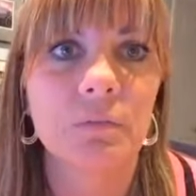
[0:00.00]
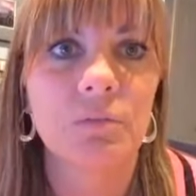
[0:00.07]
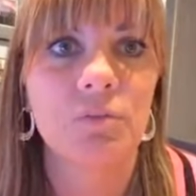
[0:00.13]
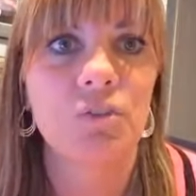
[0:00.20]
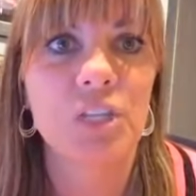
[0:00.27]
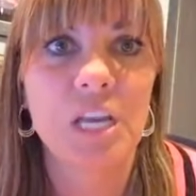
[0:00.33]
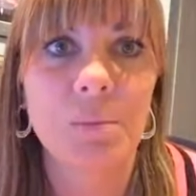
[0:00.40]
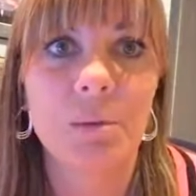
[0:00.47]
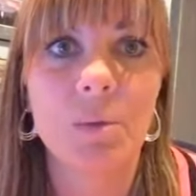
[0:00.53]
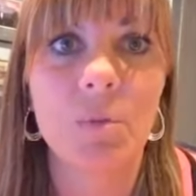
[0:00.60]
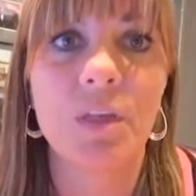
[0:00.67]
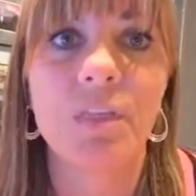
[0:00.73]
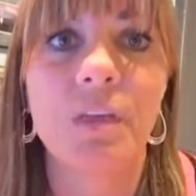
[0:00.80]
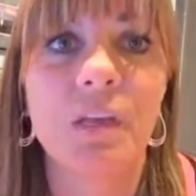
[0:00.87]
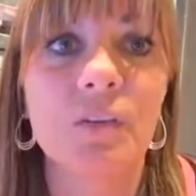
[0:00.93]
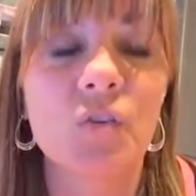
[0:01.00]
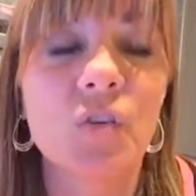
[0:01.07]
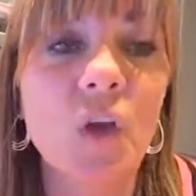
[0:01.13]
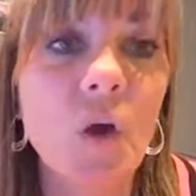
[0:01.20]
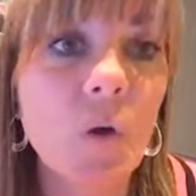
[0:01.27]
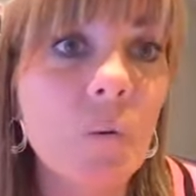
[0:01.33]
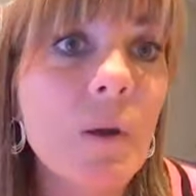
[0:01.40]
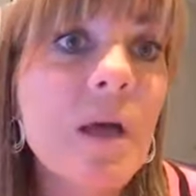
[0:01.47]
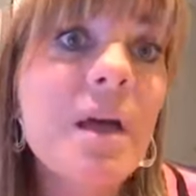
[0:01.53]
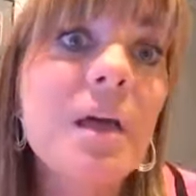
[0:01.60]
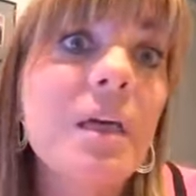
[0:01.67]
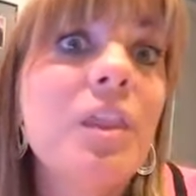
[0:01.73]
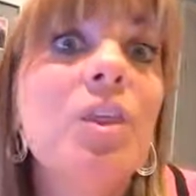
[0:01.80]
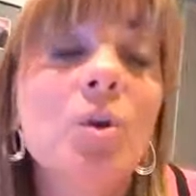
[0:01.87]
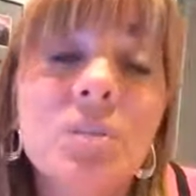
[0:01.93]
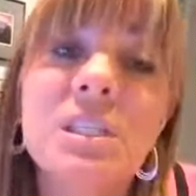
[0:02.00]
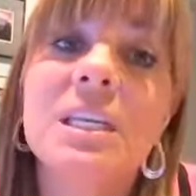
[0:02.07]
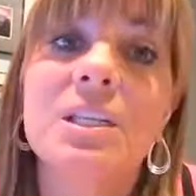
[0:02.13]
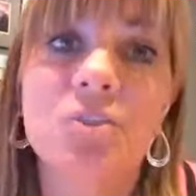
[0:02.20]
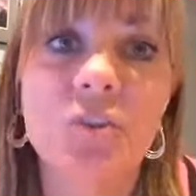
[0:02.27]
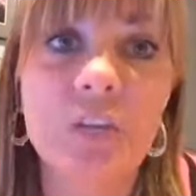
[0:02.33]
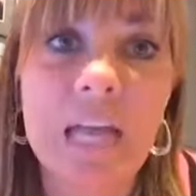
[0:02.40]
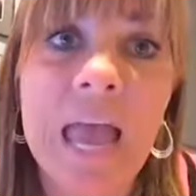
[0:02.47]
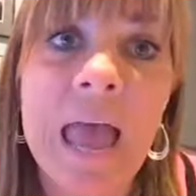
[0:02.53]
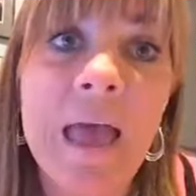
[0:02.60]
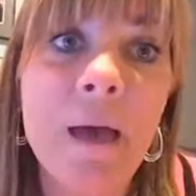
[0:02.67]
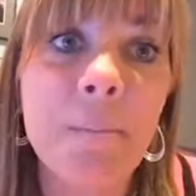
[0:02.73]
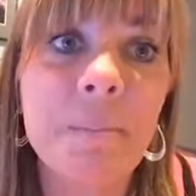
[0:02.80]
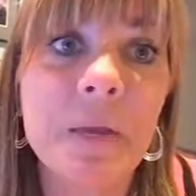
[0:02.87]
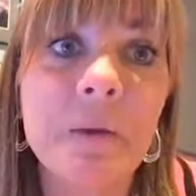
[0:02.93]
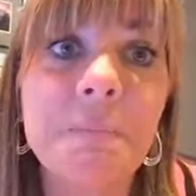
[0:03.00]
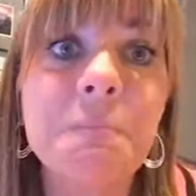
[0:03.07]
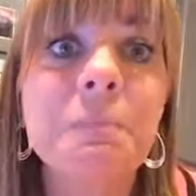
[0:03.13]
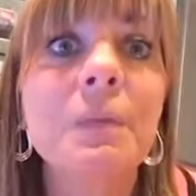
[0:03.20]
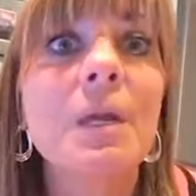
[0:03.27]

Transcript: jamming with it. So those things are going to happen,